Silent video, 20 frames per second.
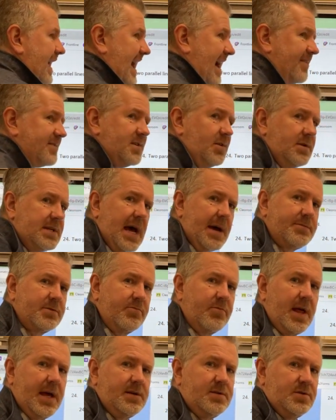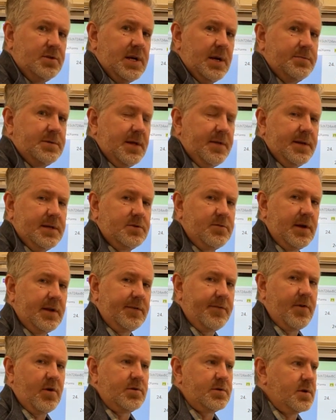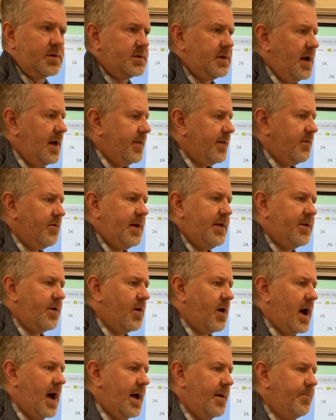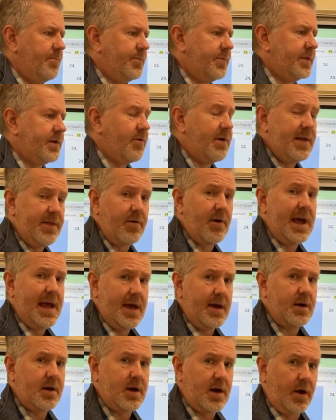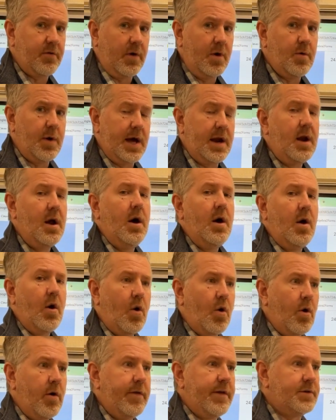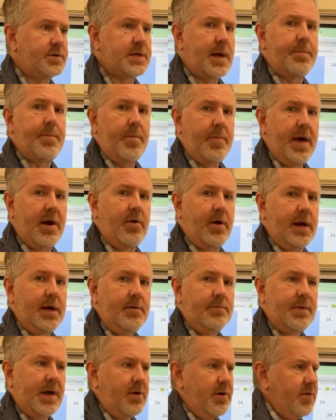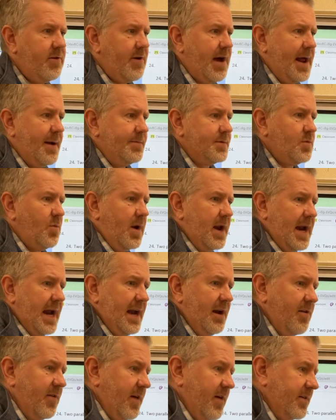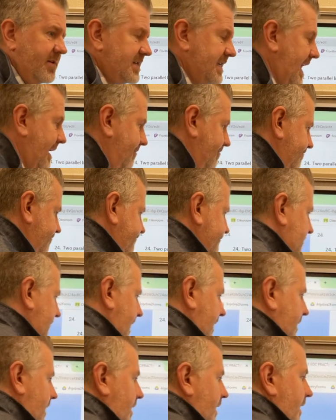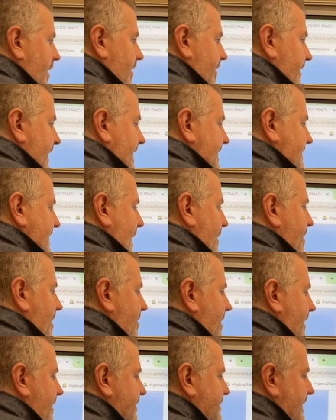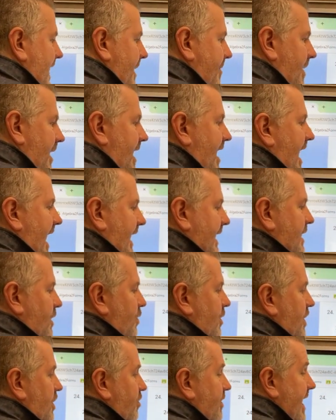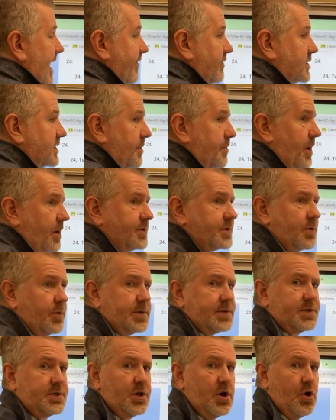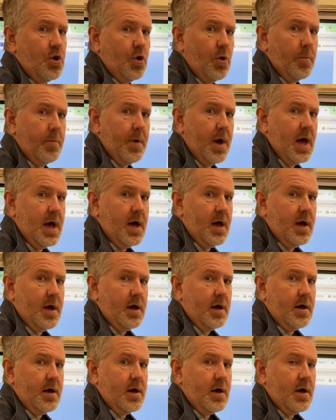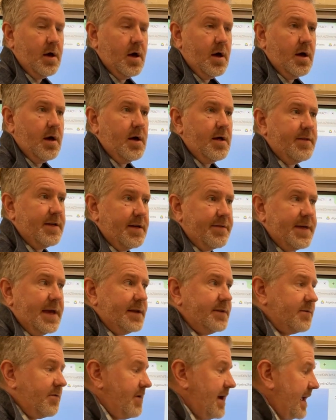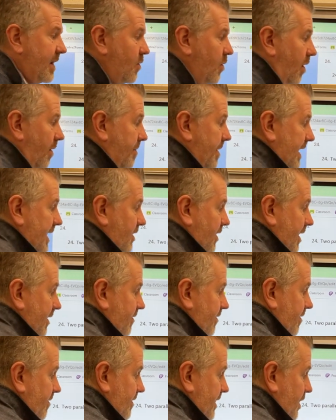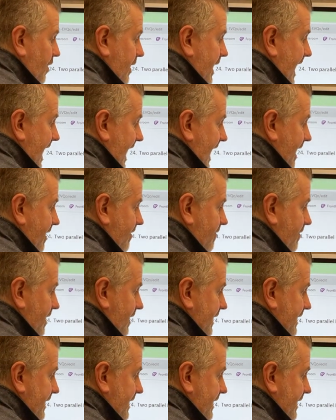have two types of relationships in these transversals. They're either congruent or they're supplementary. They either add up to 180 or they're the same. Okay? These happen to be the same, and you're never supposed to assume that things are equal, but you can really